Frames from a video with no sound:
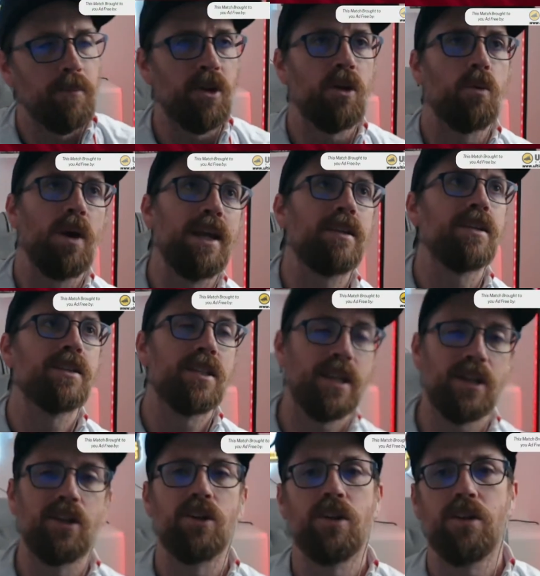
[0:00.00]
going to wait
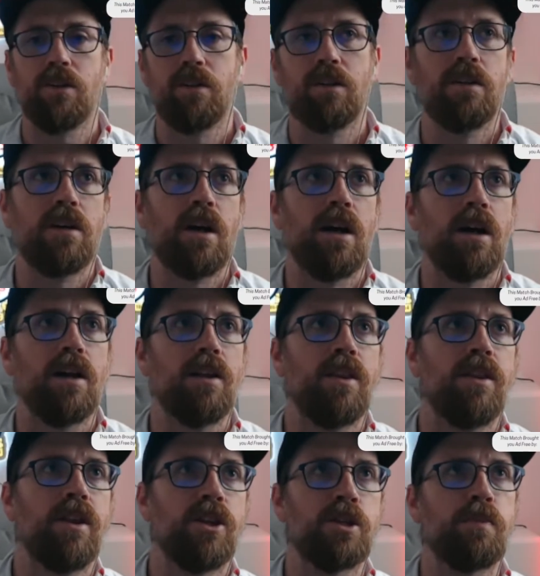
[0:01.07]
until
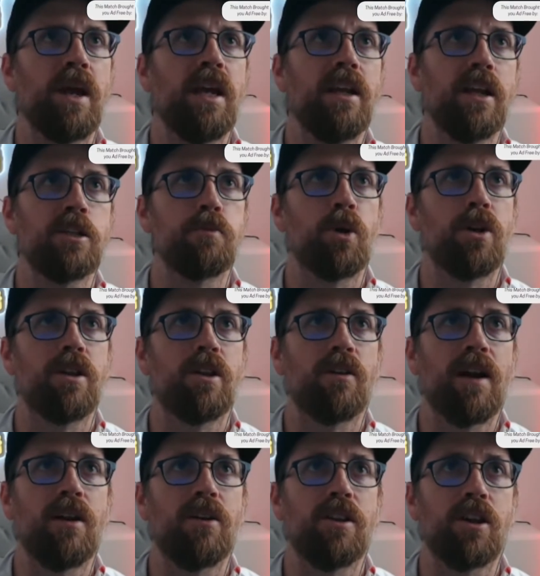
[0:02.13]
the spade gets put in the
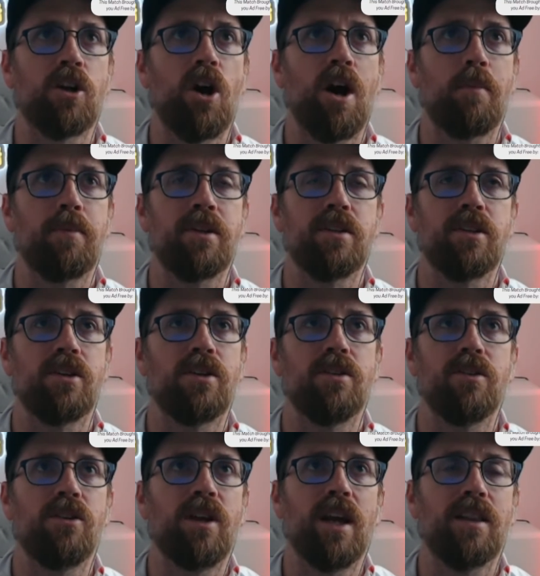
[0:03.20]
ground of the cop until
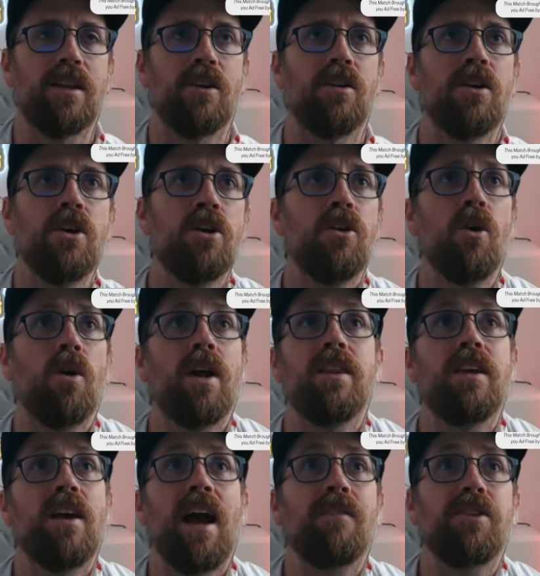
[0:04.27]
you get there. No, and
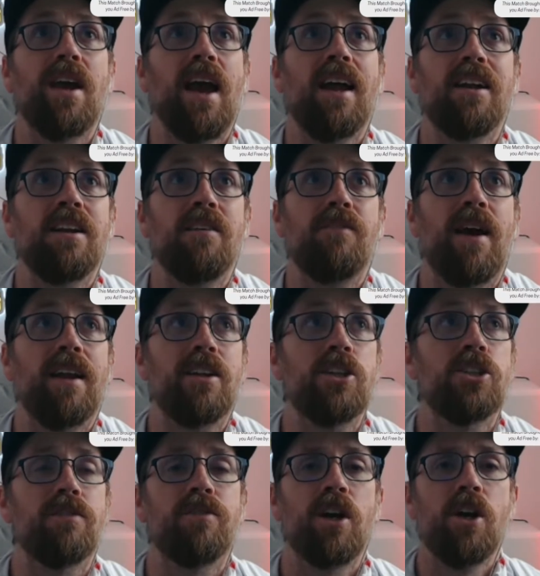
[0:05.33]
you have the added advantage
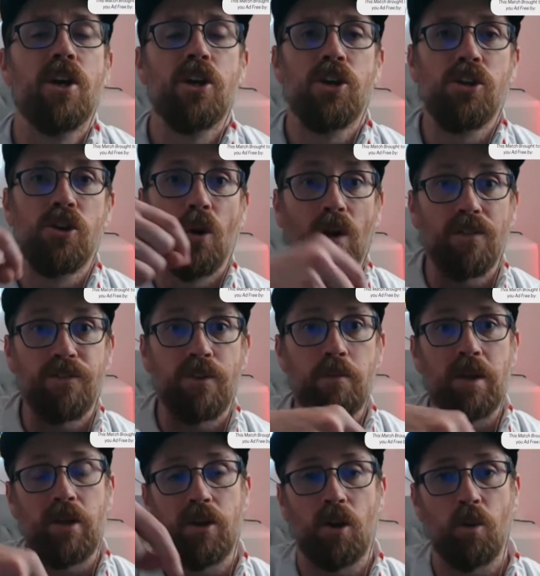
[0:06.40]
of you're
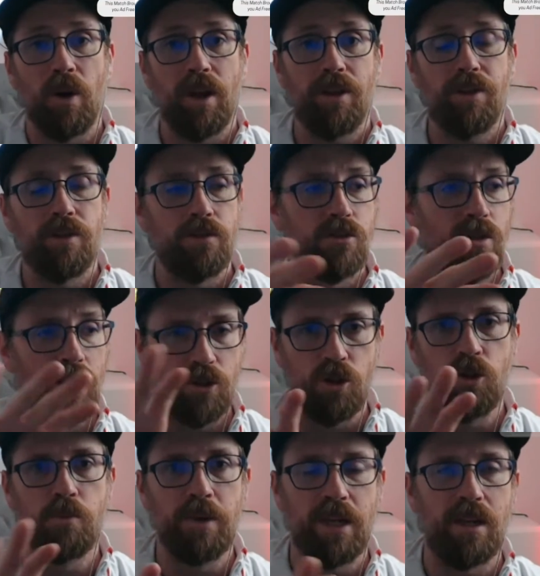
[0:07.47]
familiar with,
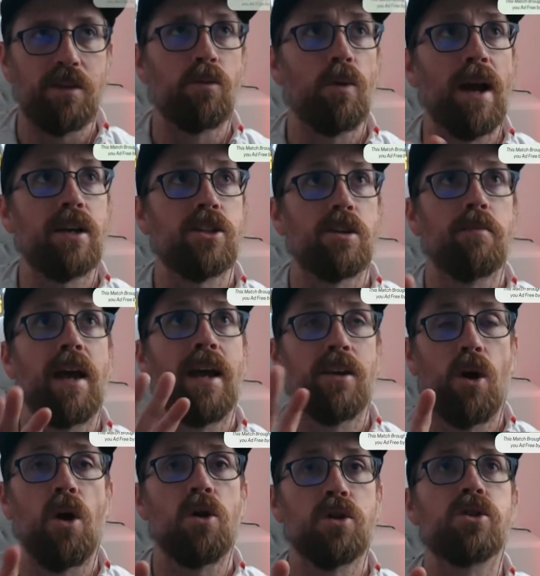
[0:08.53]
you being Wrexham and
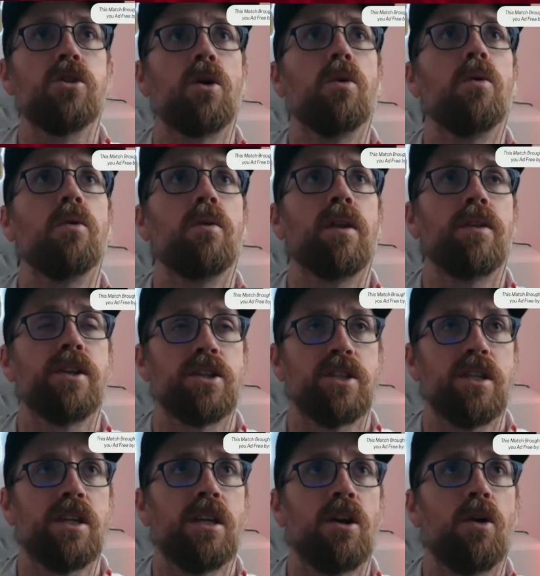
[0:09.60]
also the
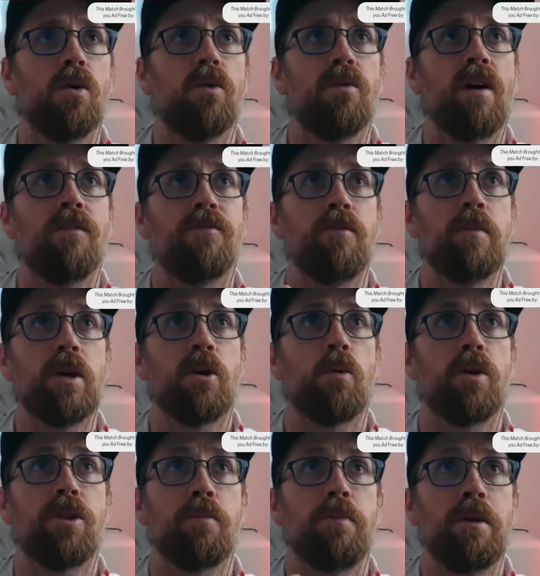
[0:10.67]
CEO, familiar
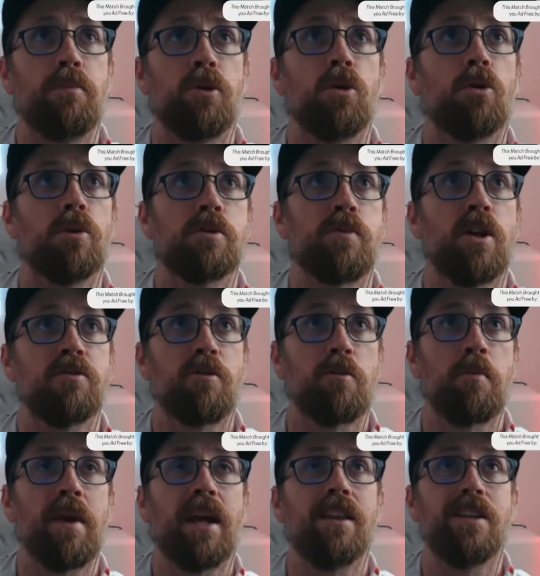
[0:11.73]
with the people who are responsible for
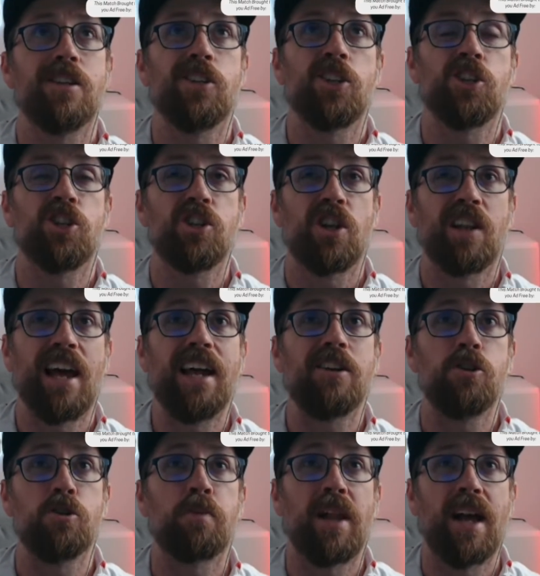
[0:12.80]
making the decisions on land
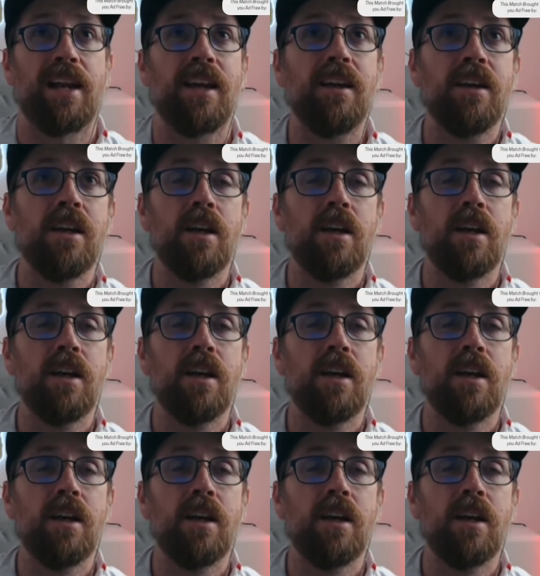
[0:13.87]
use planning.